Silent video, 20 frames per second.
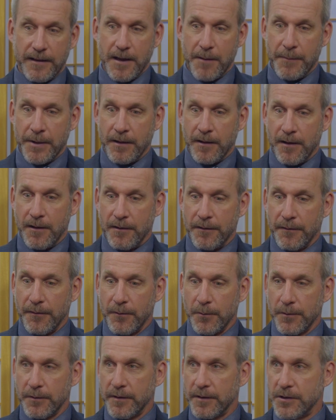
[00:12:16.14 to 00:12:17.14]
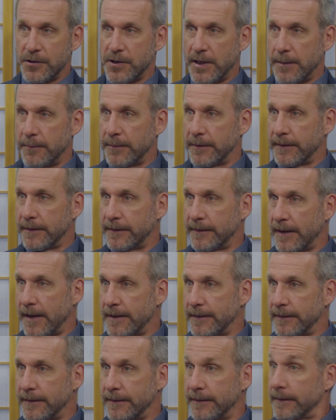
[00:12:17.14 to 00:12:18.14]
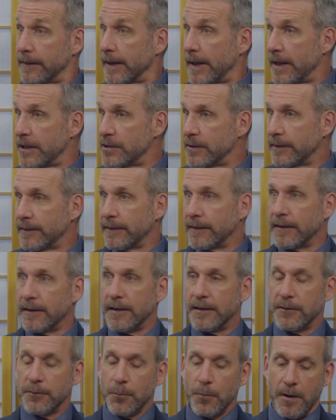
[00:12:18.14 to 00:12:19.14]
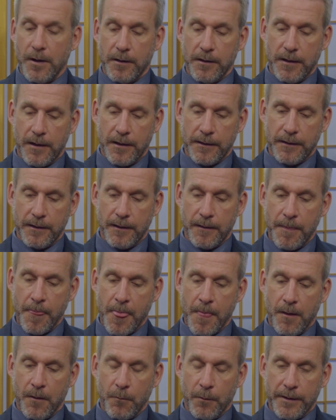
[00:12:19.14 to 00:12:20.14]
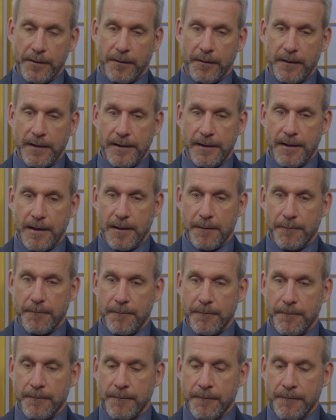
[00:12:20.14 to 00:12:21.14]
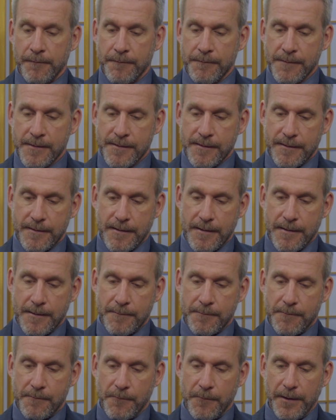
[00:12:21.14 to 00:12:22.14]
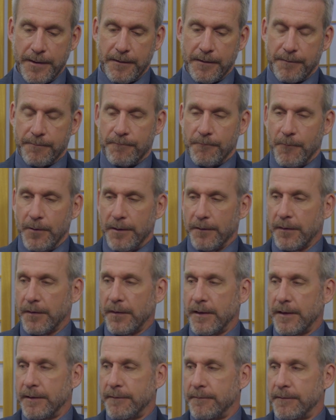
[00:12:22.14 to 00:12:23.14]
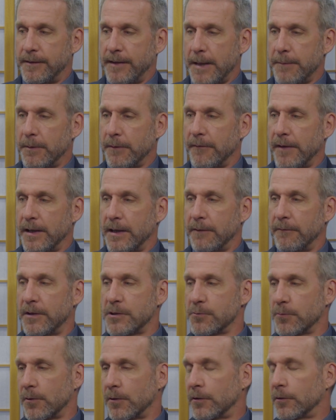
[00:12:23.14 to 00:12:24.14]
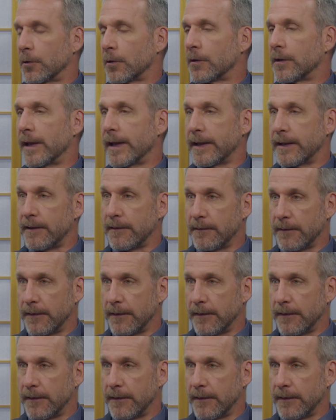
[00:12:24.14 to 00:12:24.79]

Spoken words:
come in all sorts of shapes and sizes and ages as well on there. What's the, what does the type of individual look like